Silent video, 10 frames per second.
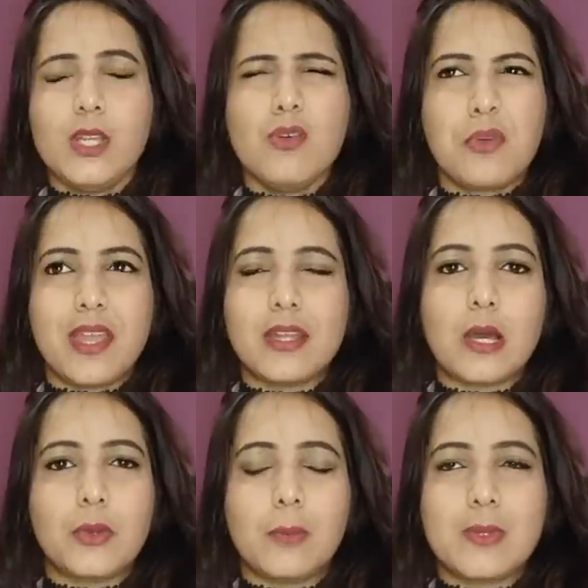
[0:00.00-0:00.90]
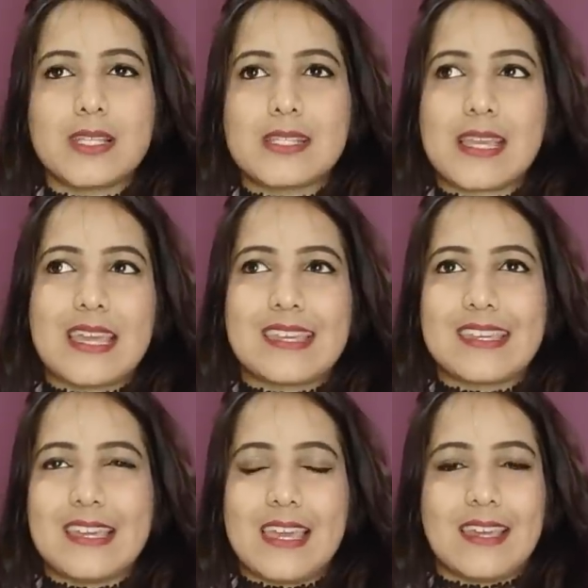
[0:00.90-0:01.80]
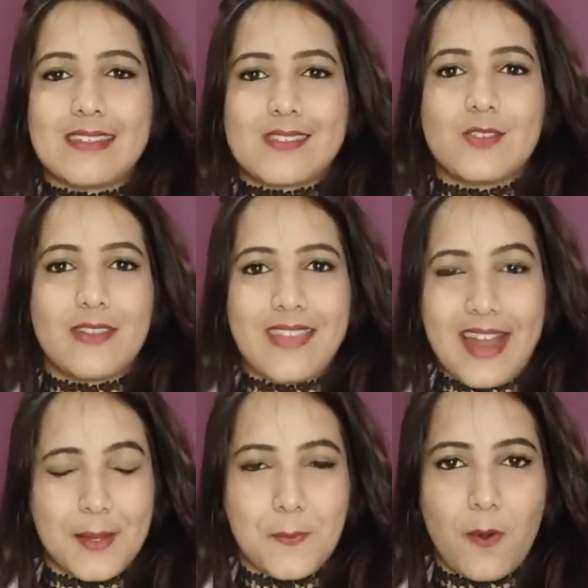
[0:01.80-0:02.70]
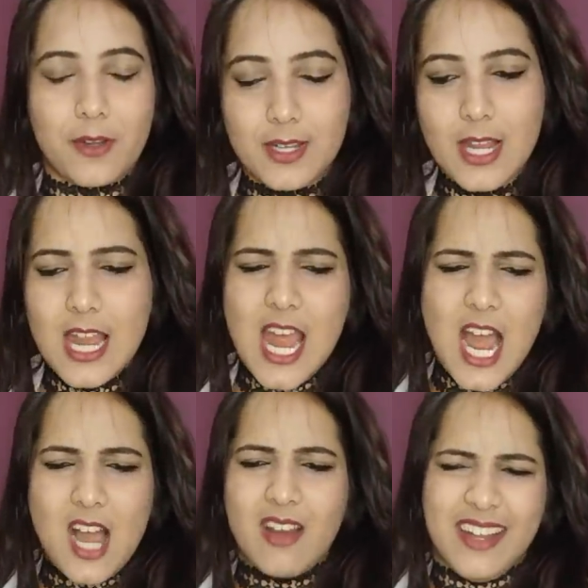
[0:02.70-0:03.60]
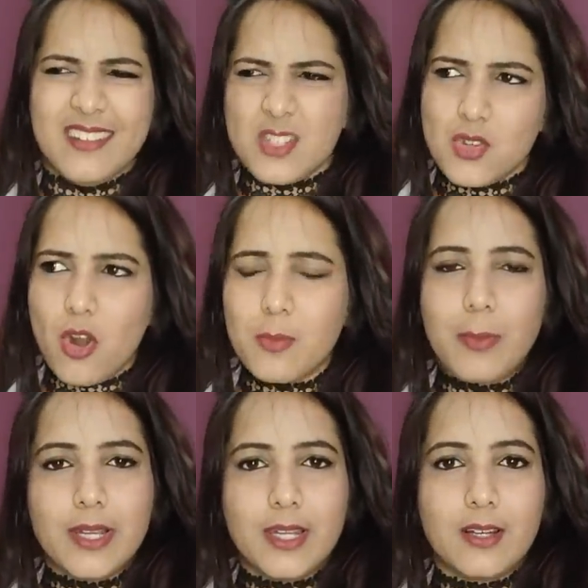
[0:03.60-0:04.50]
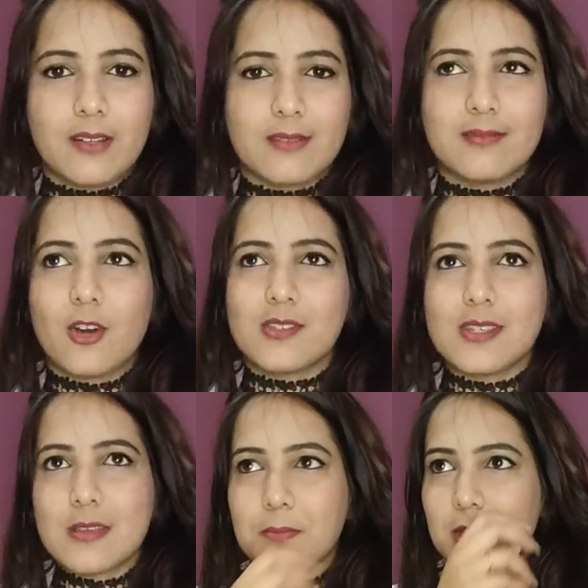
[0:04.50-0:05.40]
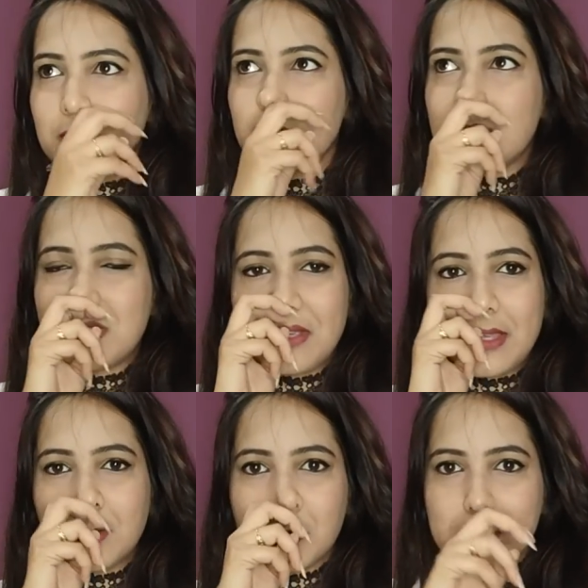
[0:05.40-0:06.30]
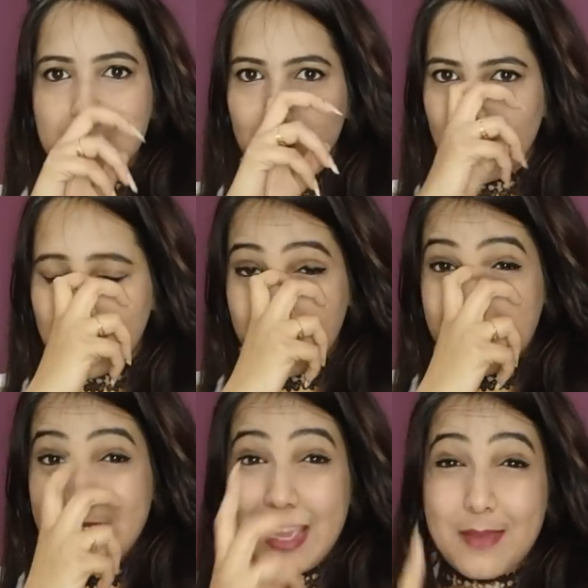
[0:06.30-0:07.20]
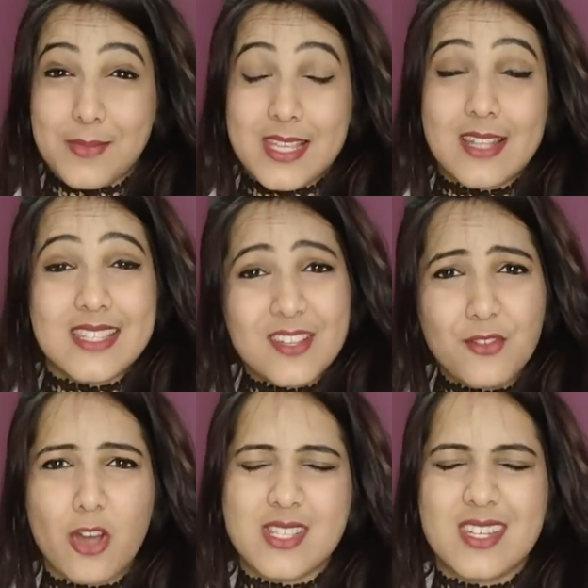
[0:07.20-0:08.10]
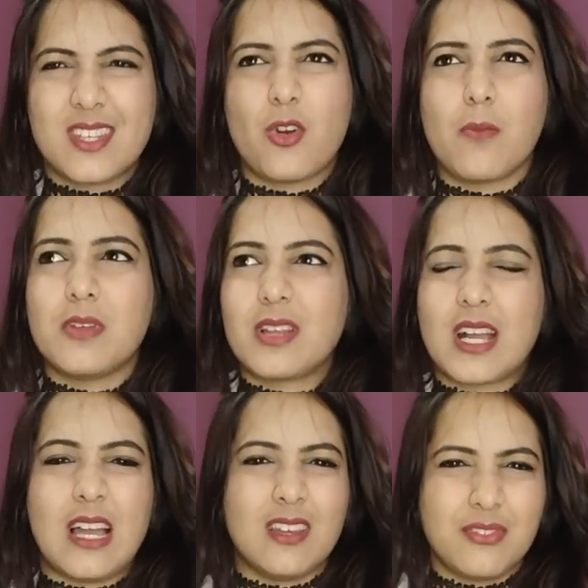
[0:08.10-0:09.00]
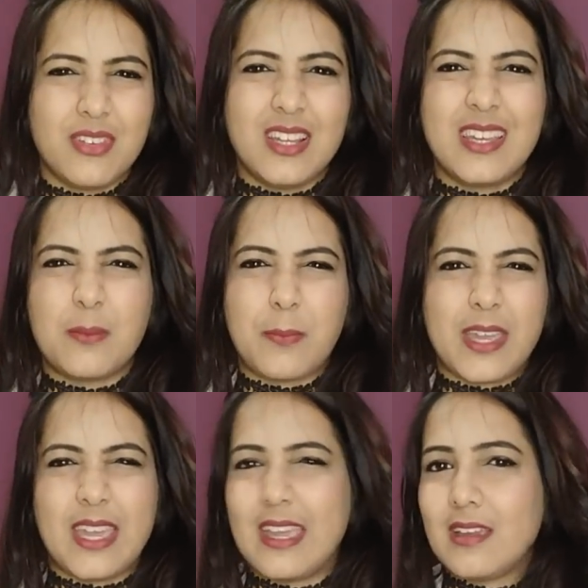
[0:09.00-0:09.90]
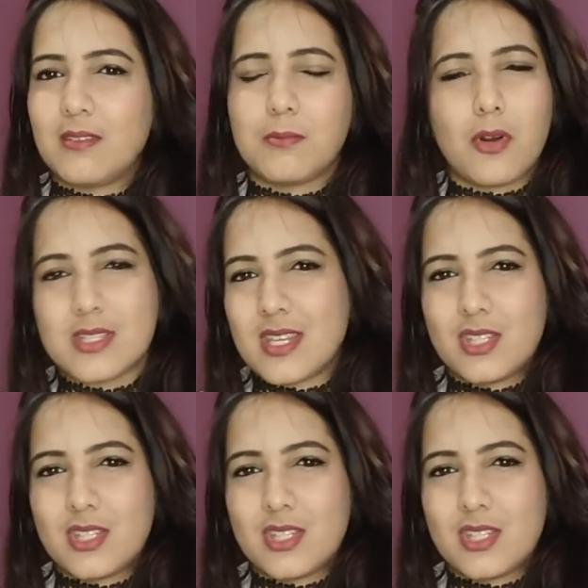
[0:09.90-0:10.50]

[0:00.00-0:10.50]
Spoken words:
Okay, now you'd be saying ki it's not that important. It is not, but dots are something which you can use most of the time. Sensitive dots nahi, normal color filling, picking, bahut